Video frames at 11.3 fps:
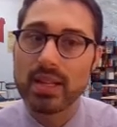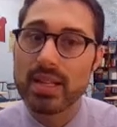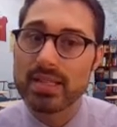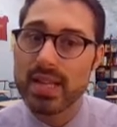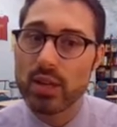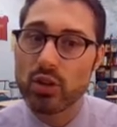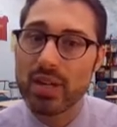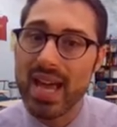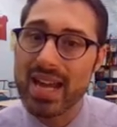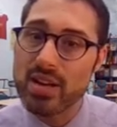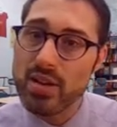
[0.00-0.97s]
Let's take a
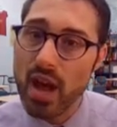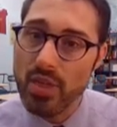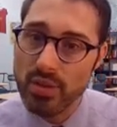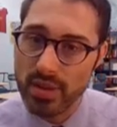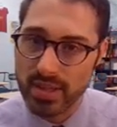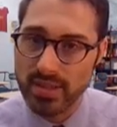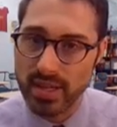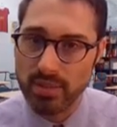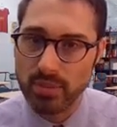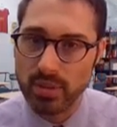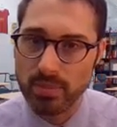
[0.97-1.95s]
look at another
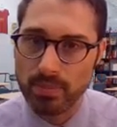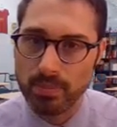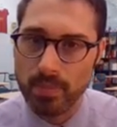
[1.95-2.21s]
example.